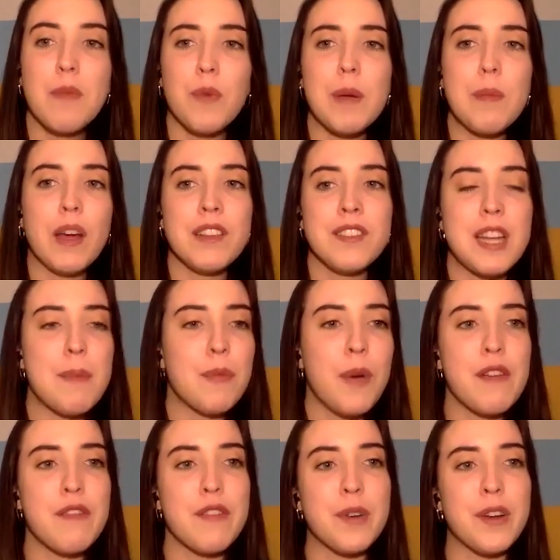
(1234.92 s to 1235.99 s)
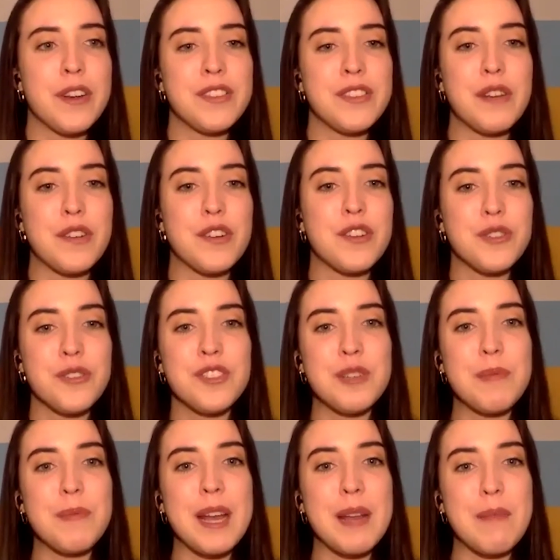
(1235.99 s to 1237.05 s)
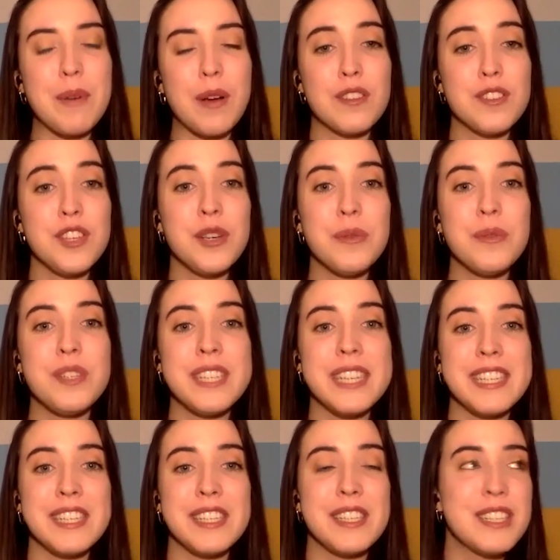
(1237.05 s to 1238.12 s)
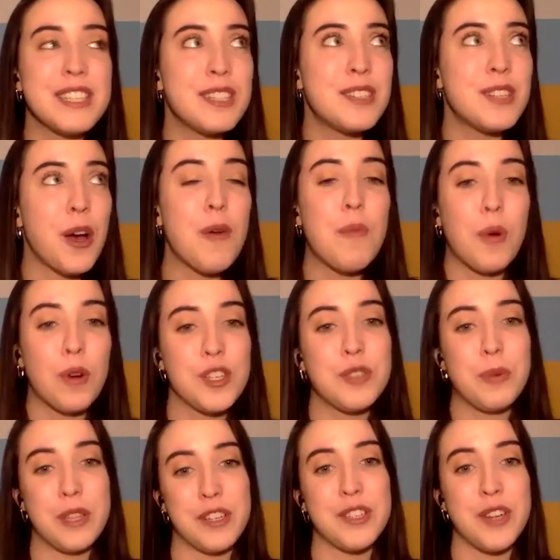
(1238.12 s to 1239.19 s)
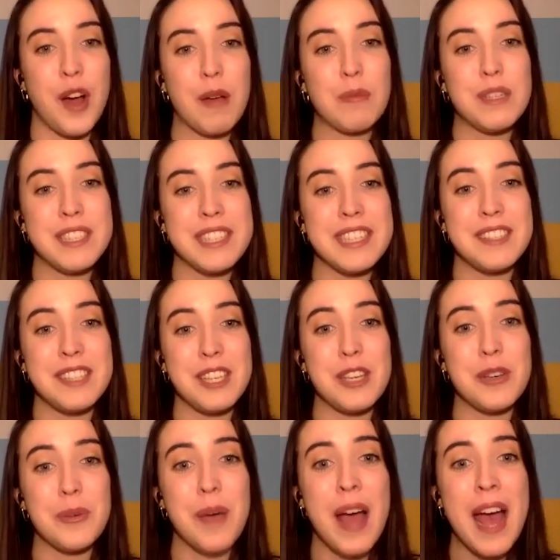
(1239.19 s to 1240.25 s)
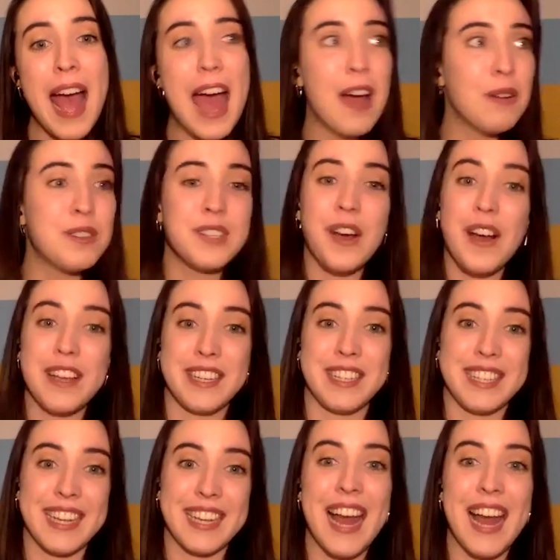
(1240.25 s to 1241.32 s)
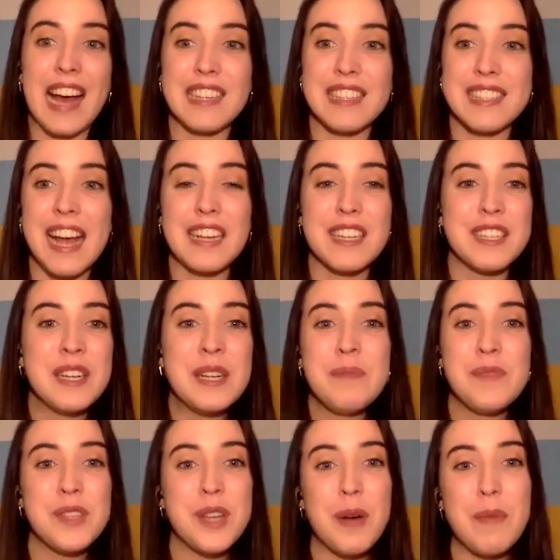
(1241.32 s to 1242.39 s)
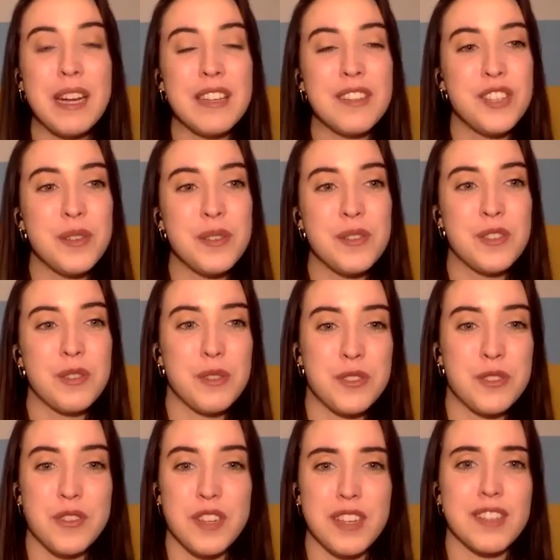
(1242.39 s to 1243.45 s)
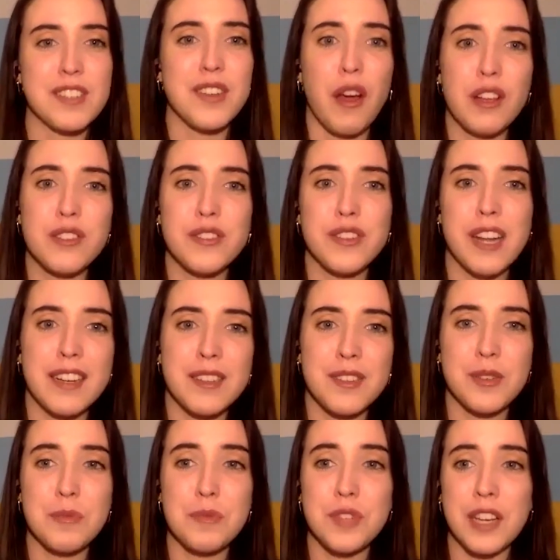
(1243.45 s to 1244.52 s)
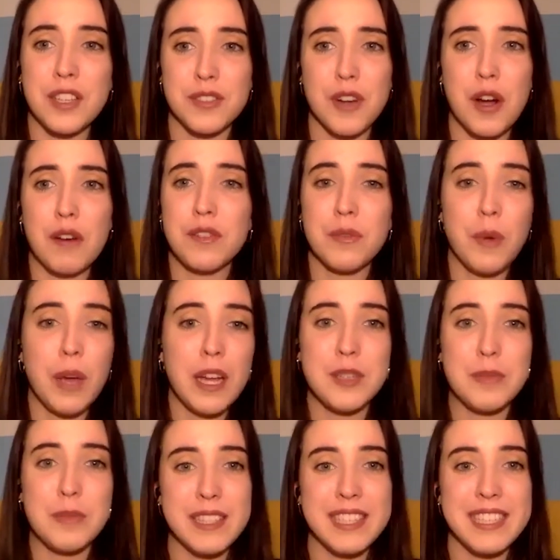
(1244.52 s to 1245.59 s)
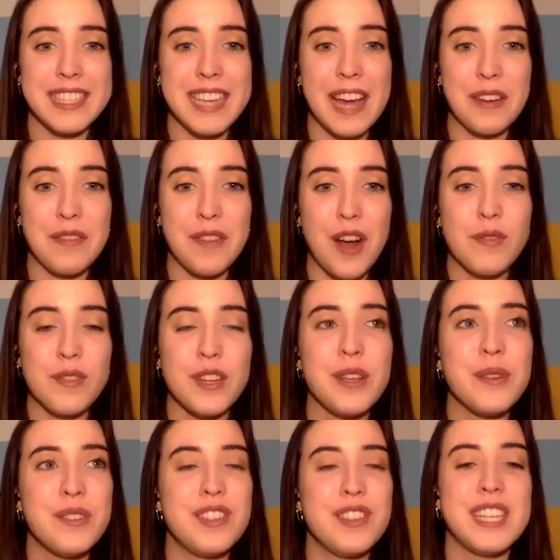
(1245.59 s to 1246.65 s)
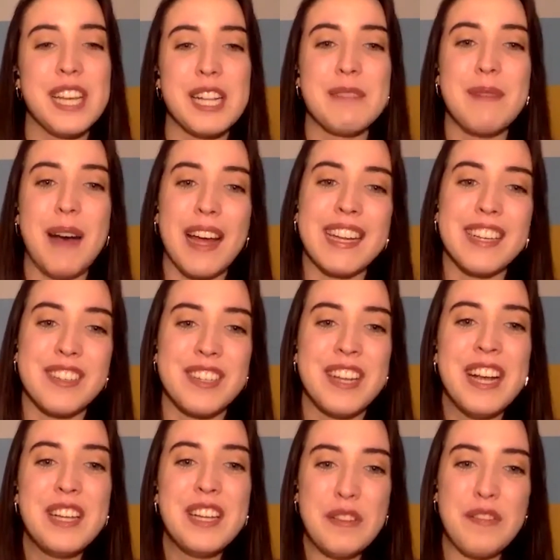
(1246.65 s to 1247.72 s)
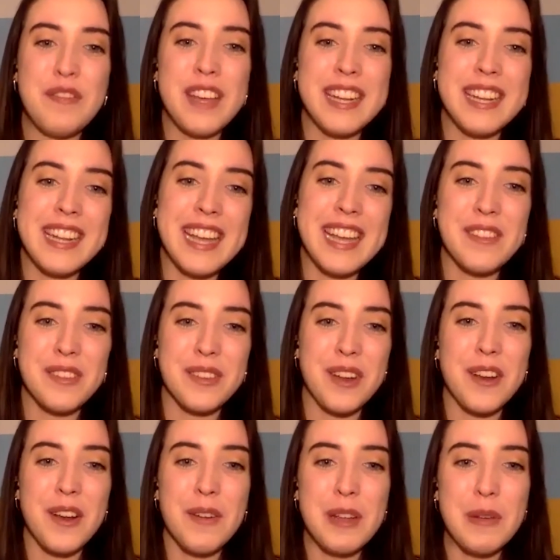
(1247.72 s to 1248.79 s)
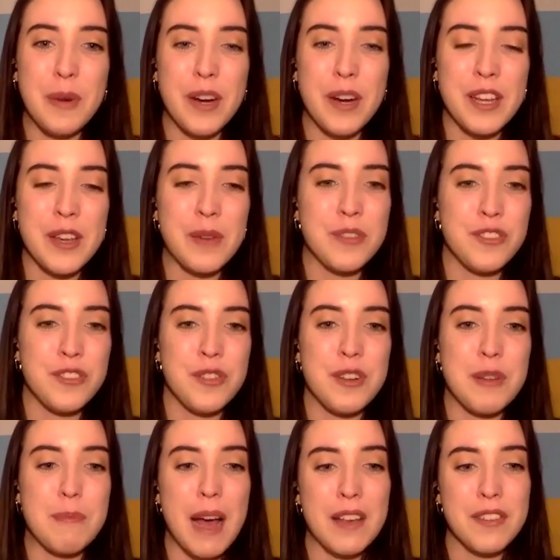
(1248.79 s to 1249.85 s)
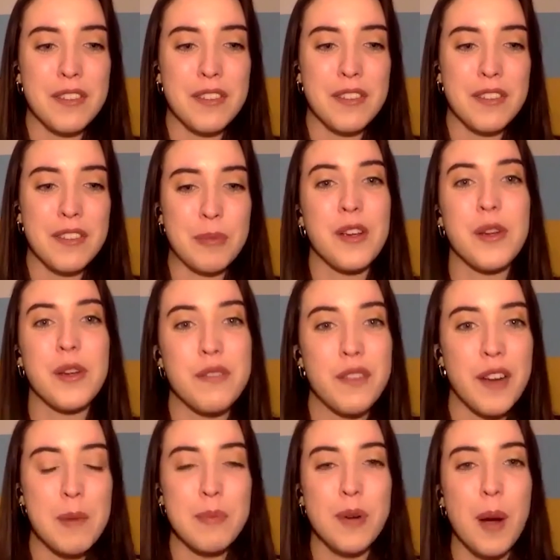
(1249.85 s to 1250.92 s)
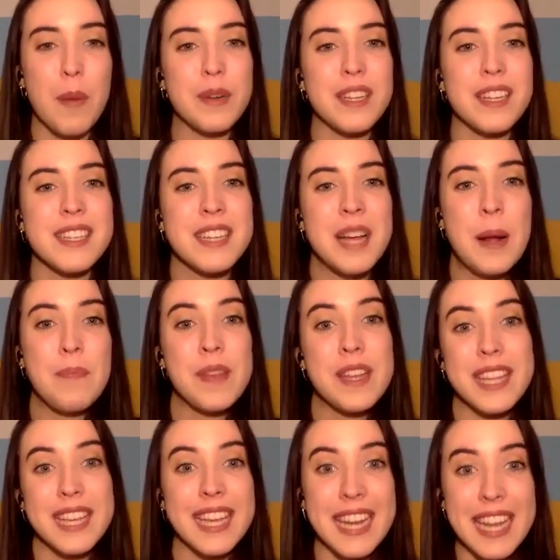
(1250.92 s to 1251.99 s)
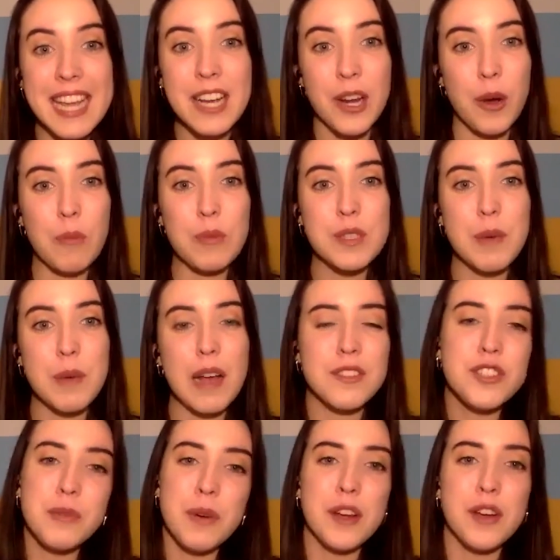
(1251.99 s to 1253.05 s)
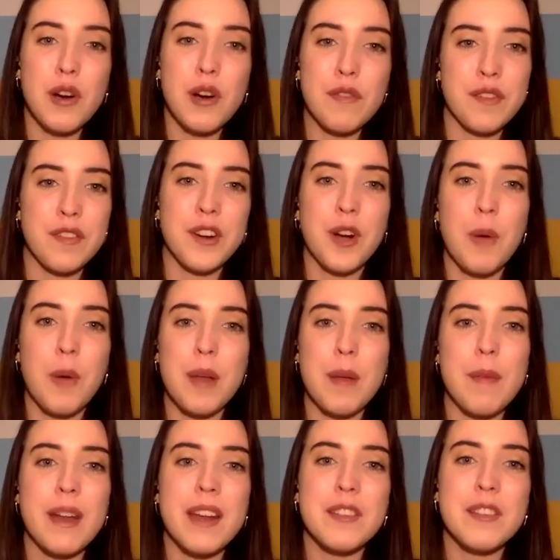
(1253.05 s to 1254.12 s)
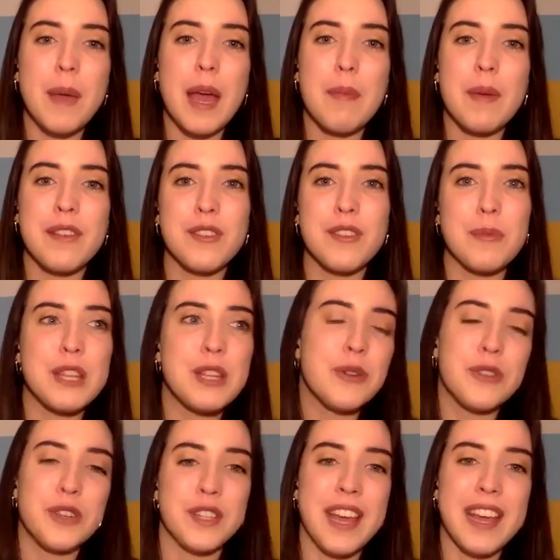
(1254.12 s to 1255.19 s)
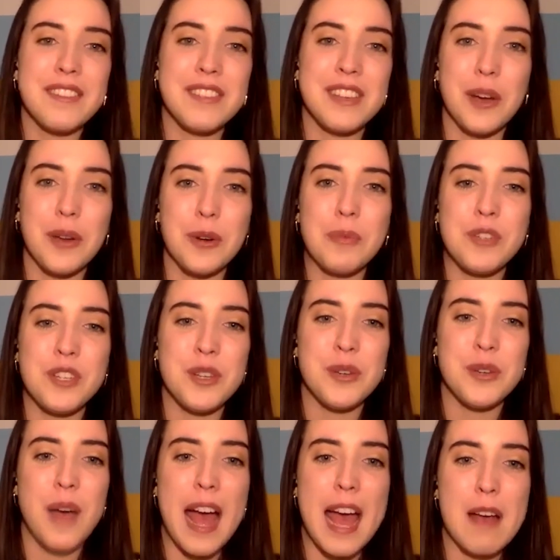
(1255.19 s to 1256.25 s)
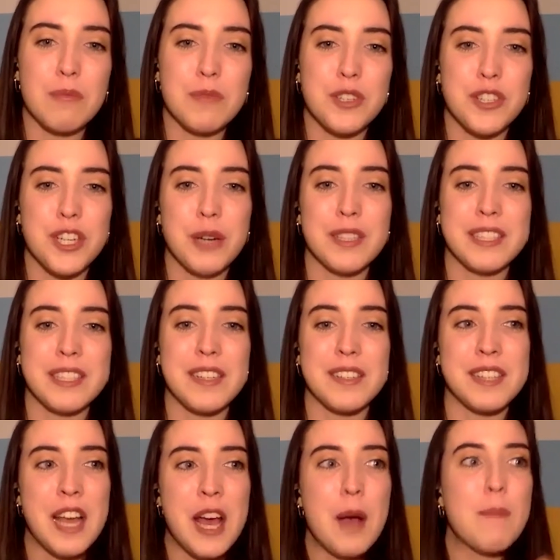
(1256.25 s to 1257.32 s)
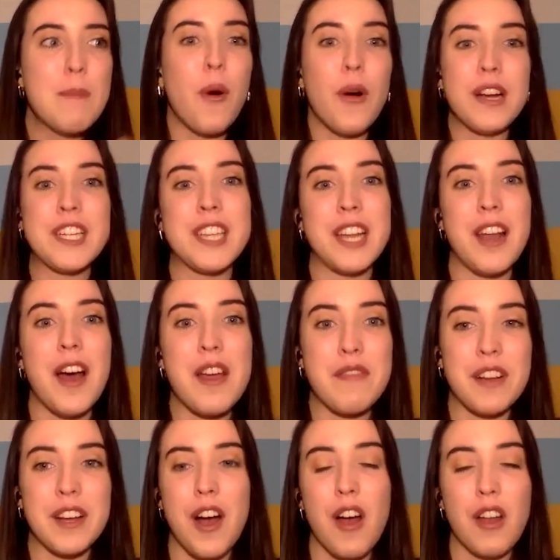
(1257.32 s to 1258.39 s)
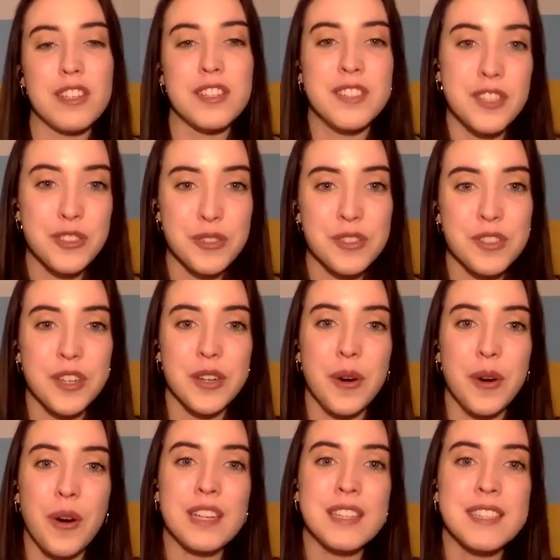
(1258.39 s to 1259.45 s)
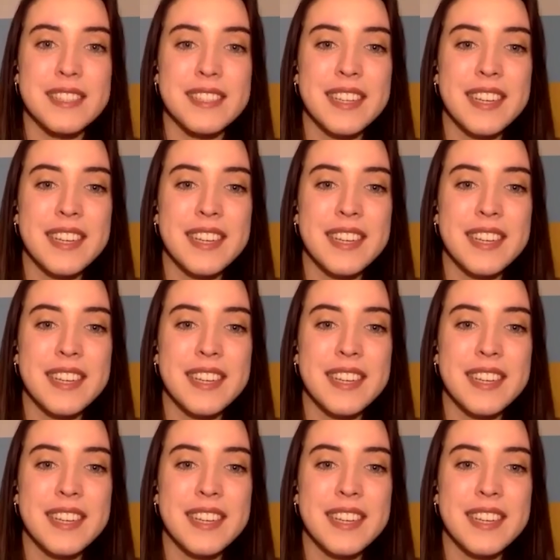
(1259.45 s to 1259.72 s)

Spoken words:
We might step away from nursing for just a minute because you did so much with your time at DCU outside of the class. And so many students who are studying science-related subjects are often way too busy to get involved, and you still managed to fit it in. So not only were you a student ambassador, but I know you're very prominent in the Glee Club as well. So do you want to cover for a couple of minutes maybe some of the other things you got up to show that there's more to life in college than just your course?